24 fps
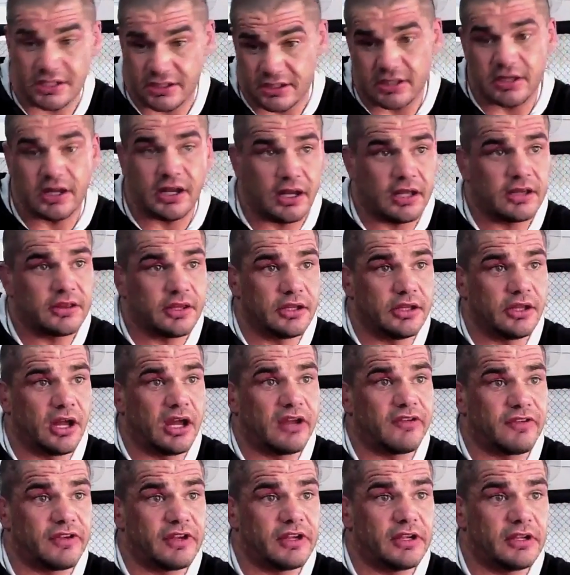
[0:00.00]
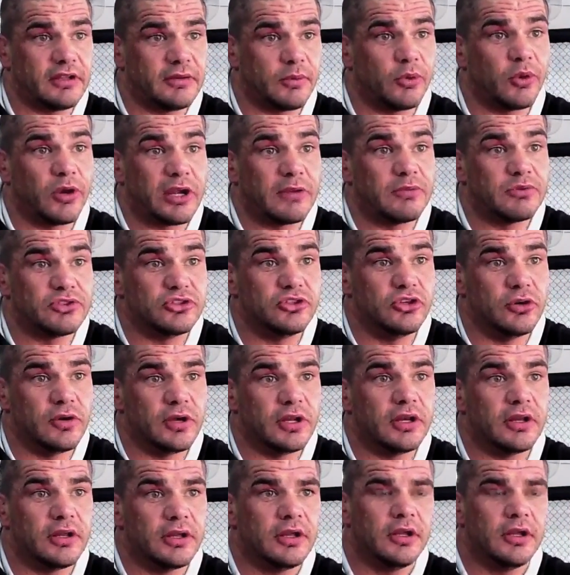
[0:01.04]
that the knife, what he was doing,